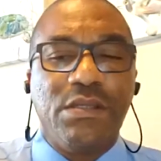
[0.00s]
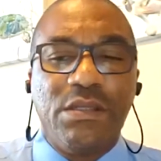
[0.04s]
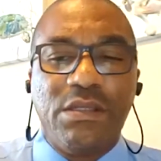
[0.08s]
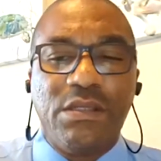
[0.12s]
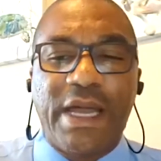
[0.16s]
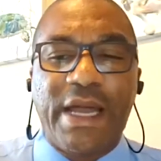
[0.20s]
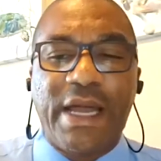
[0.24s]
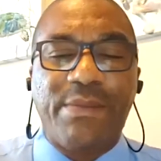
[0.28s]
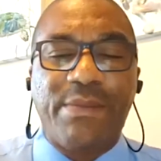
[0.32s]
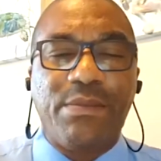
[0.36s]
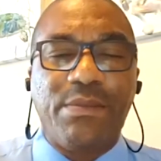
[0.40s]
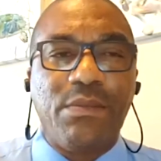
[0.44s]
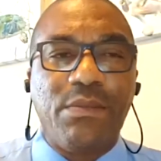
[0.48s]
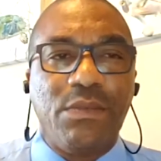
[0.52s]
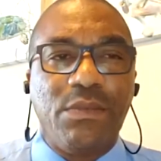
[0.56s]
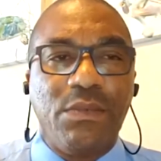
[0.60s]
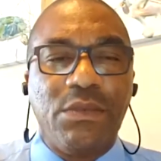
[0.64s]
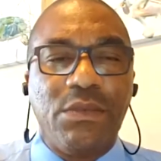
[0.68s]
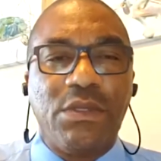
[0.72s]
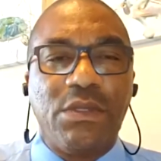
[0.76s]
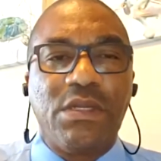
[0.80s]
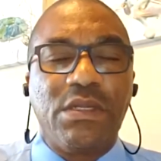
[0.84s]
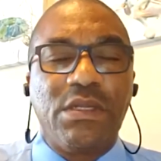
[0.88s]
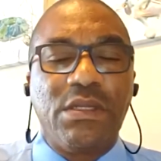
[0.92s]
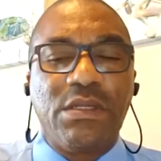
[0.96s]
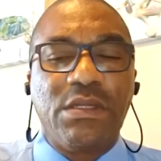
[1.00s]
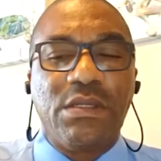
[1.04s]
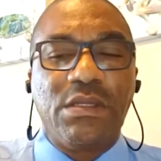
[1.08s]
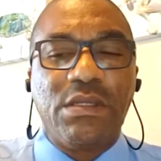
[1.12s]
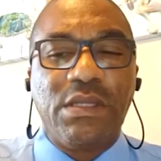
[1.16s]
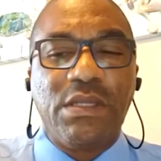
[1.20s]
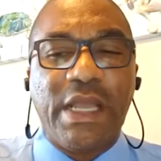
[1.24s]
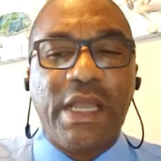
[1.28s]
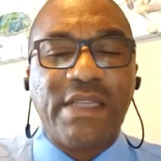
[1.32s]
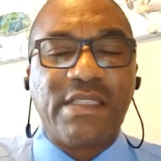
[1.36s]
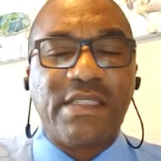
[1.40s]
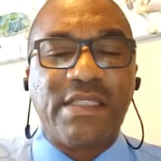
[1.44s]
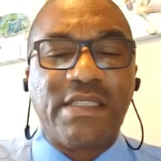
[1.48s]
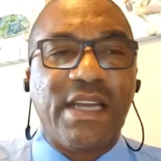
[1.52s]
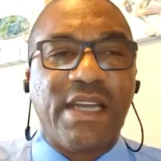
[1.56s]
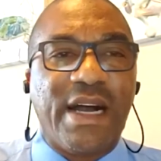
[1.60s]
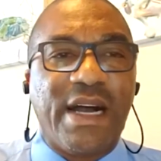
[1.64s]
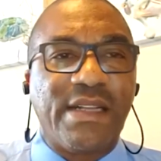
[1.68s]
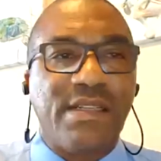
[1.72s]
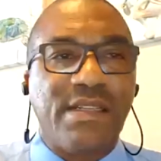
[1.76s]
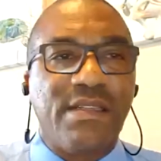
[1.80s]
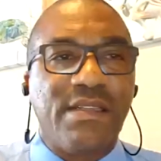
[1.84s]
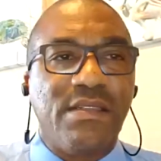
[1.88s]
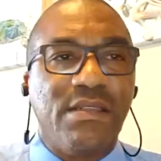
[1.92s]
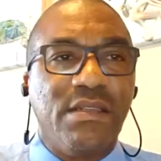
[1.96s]
that has
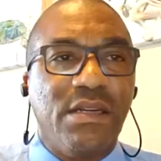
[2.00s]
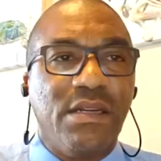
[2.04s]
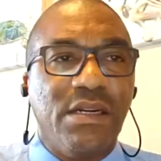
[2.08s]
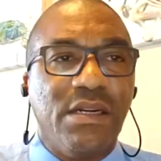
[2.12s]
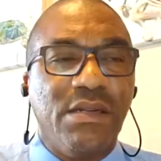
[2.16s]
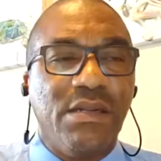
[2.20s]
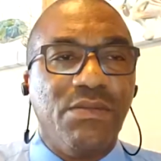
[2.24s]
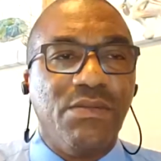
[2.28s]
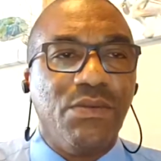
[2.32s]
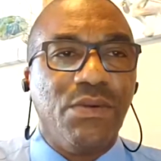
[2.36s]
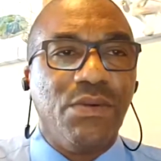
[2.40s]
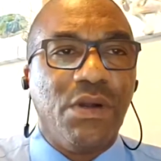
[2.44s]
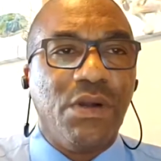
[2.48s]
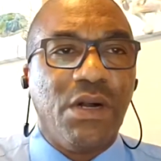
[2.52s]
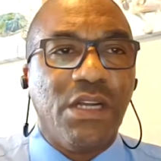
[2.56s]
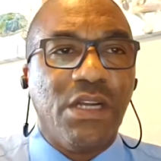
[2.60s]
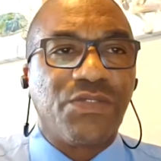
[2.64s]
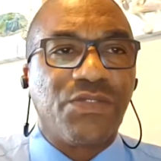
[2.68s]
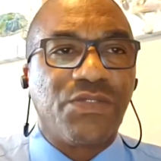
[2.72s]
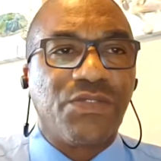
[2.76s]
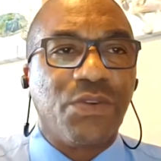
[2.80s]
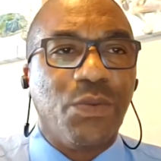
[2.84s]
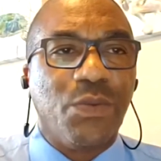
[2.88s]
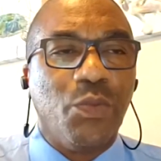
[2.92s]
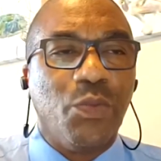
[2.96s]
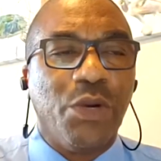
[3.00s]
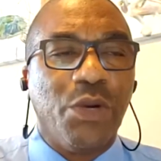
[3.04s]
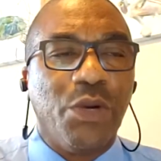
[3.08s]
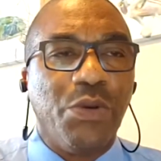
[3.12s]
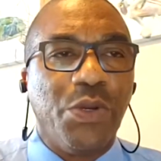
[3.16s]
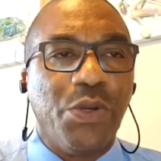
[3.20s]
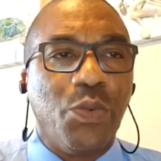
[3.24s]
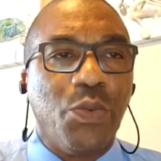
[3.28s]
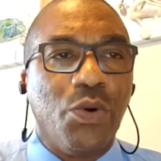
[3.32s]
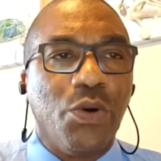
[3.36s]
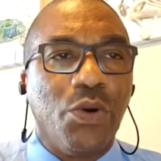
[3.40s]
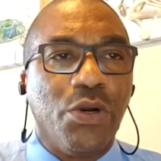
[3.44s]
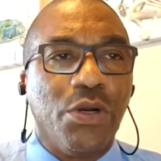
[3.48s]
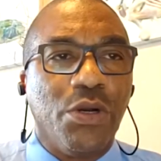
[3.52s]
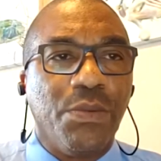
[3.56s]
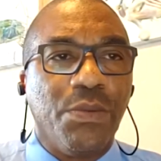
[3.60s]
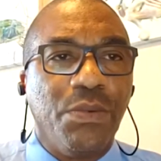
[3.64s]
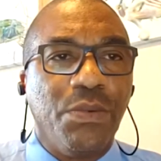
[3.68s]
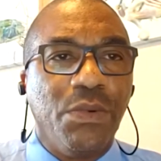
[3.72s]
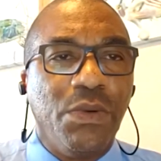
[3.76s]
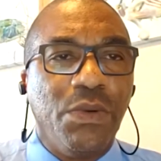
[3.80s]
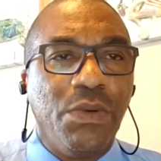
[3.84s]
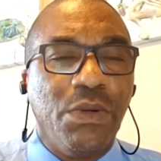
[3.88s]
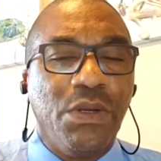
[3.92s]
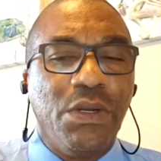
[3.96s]
gotten us from where we
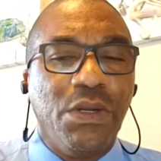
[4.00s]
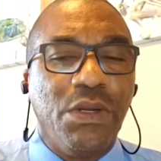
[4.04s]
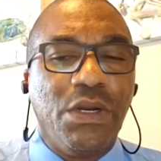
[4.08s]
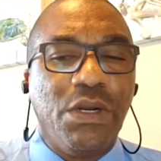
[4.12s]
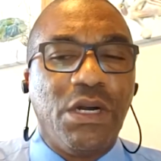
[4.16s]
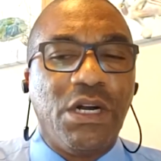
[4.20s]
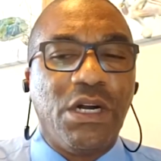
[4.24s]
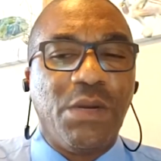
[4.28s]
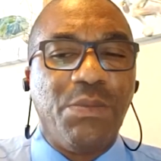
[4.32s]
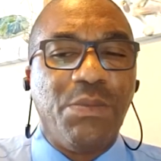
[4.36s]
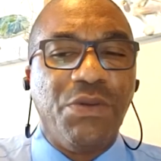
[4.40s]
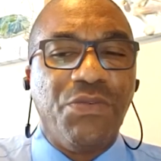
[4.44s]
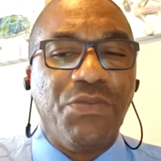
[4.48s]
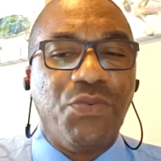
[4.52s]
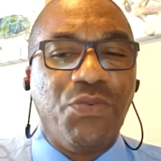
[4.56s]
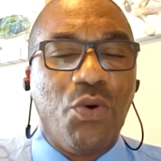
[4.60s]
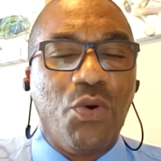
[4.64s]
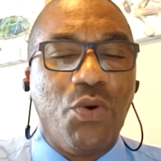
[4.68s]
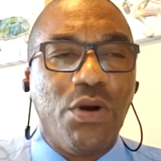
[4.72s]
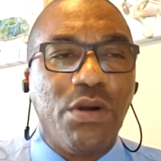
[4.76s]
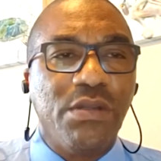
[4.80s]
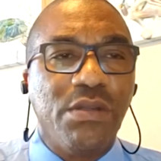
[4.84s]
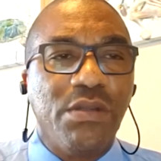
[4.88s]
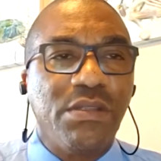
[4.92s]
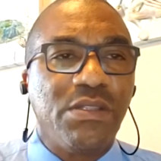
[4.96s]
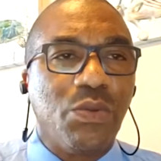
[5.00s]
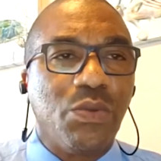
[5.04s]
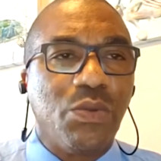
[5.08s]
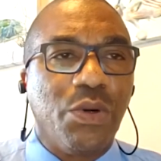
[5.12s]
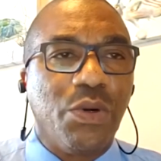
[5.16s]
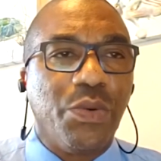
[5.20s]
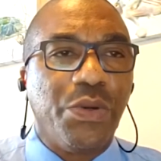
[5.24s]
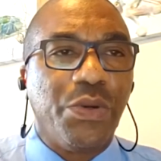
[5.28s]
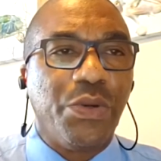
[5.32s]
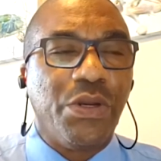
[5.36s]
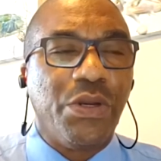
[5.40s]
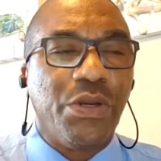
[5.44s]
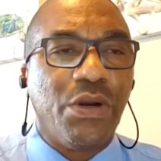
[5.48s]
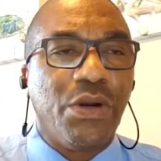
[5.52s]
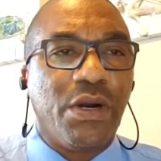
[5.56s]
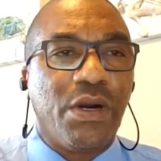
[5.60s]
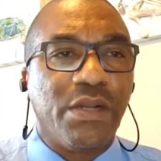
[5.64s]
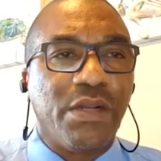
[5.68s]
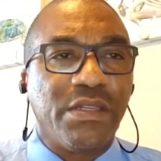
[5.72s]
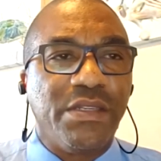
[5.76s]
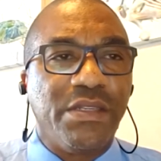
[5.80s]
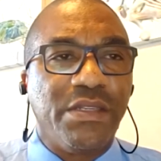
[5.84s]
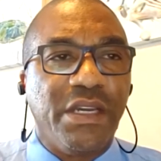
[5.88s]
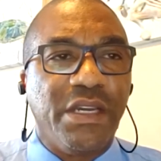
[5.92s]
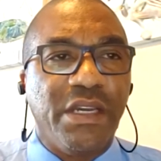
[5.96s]
were before to where we are
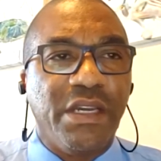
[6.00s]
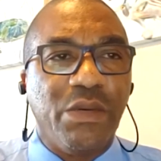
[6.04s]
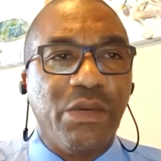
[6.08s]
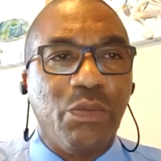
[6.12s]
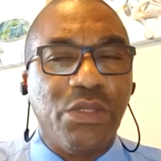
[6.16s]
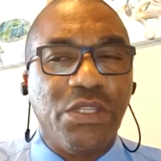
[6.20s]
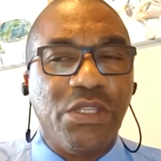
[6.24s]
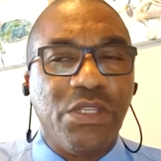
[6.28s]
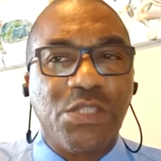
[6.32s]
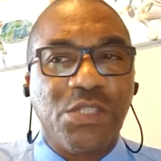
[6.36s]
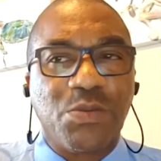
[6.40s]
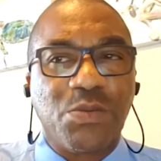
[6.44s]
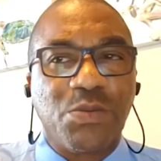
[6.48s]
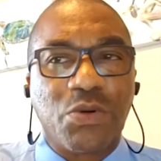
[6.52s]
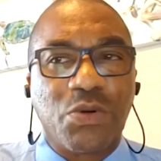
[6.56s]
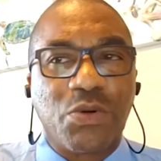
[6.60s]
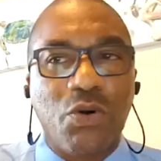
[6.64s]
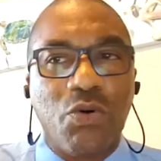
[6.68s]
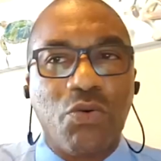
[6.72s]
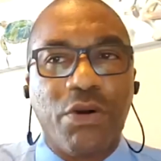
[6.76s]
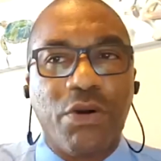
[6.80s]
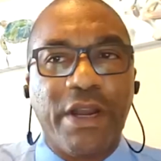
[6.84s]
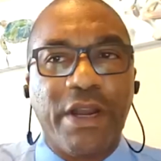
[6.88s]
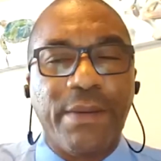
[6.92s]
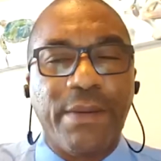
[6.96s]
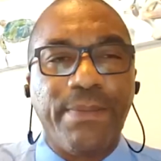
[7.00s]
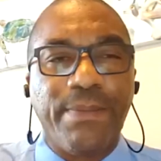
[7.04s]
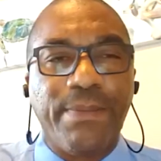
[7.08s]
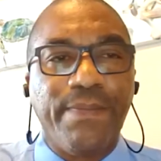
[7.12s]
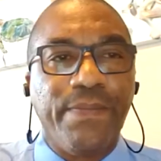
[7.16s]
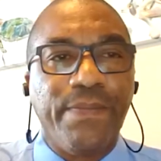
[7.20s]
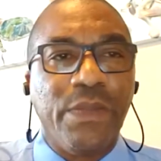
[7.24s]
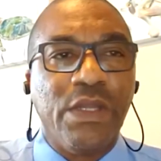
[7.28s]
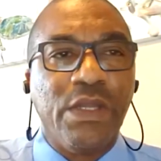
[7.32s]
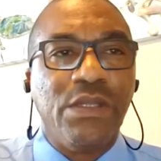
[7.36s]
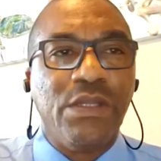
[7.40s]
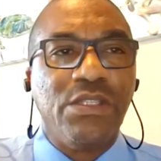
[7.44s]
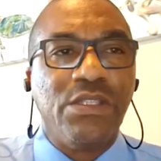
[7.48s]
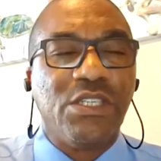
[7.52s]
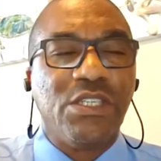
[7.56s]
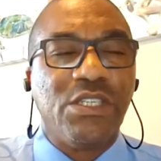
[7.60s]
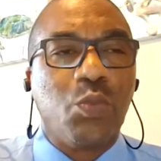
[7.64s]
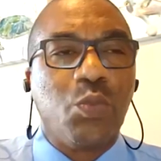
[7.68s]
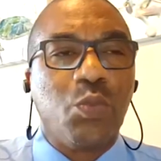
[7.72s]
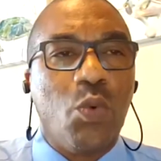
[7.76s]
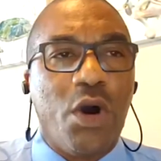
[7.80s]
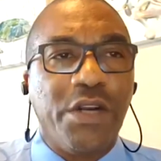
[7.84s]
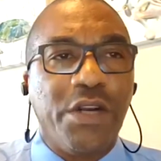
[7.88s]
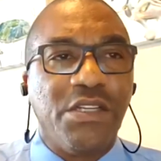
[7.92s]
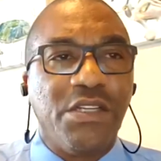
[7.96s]
today with this program. Just
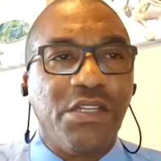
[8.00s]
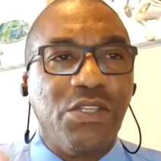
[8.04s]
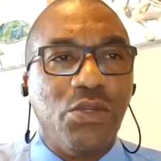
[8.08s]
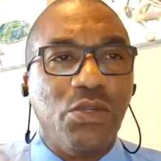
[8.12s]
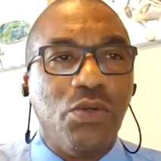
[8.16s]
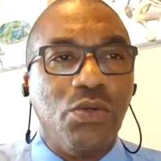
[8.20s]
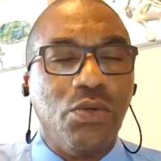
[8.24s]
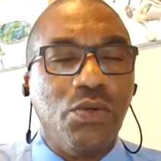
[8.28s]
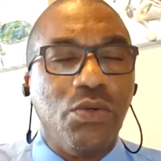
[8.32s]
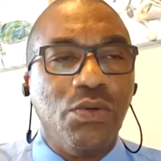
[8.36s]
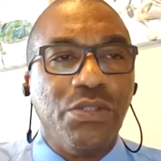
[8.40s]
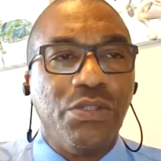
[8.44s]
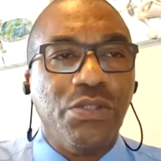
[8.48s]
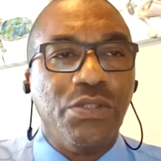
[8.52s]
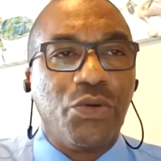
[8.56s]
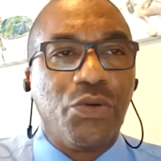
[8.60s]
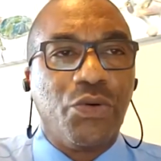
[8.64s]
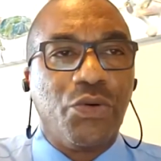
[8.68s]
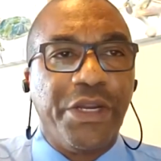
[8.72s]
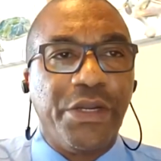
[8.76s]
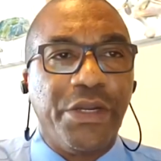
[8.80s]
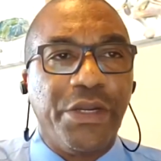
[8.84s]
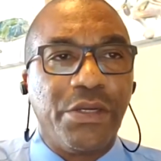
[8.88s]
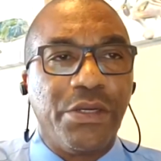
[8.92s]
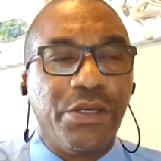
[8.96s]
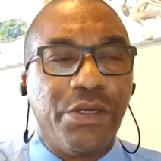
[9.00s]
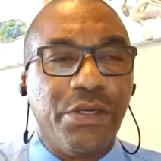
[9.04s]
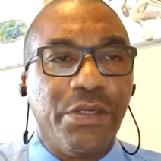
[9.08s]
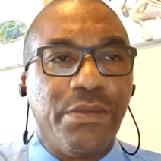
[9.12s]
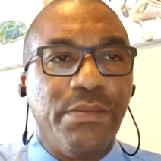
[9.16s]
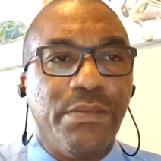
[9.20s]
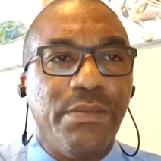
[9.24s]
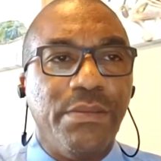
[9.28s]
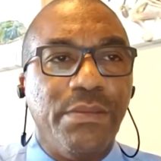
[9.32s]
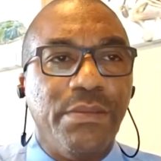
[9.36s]
wanting to do the greater good.